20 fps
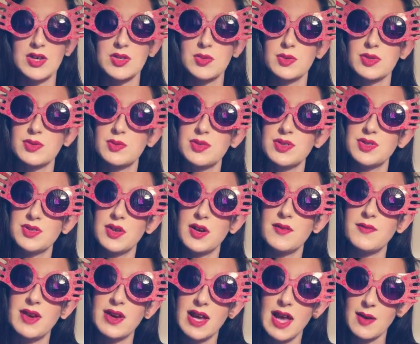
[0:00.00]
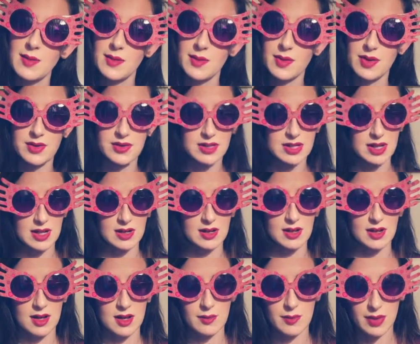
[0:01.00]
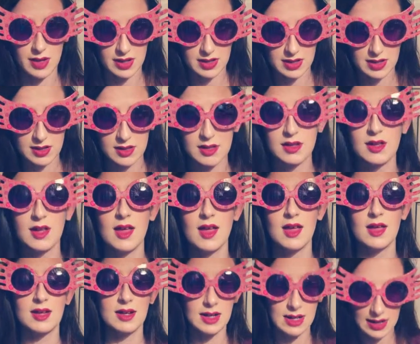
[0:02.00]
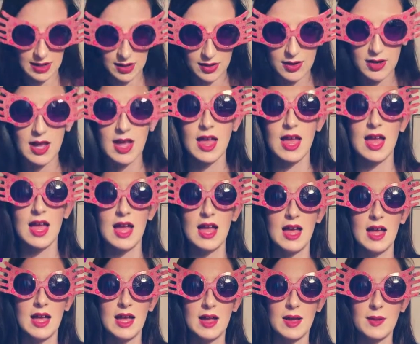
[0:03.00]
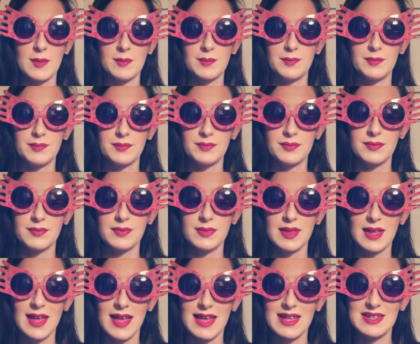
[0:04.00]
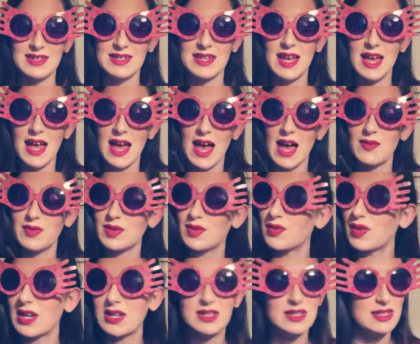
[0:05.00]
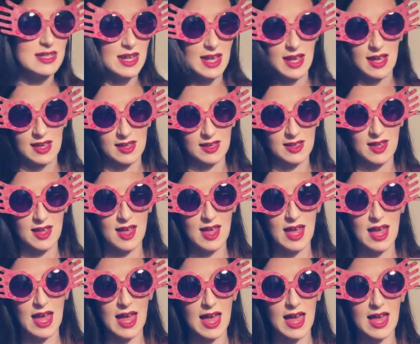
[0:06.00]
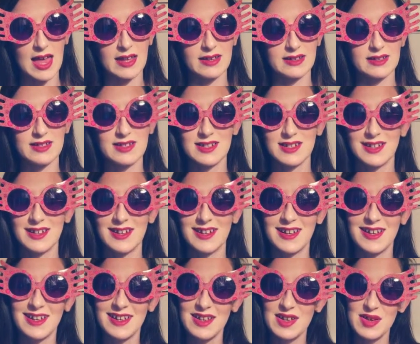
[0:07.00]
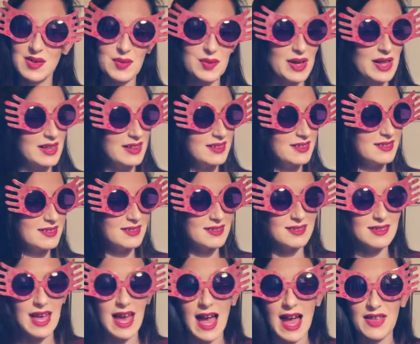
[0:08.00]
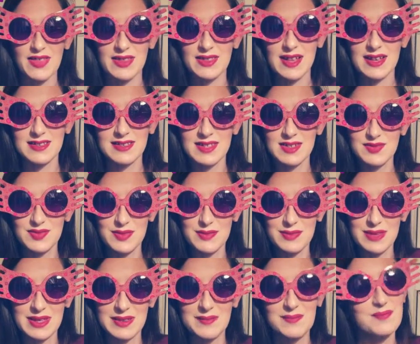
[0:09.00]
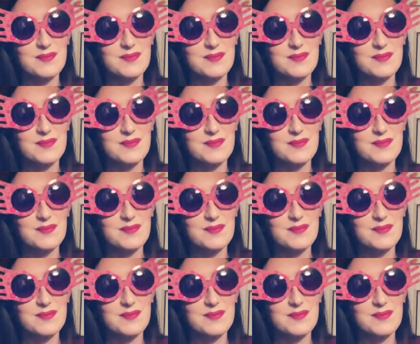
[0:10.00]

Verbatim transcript: I just want to wish you a very happy birthday, Hermione, Claire, um, and have a great day. And well, I think that's it from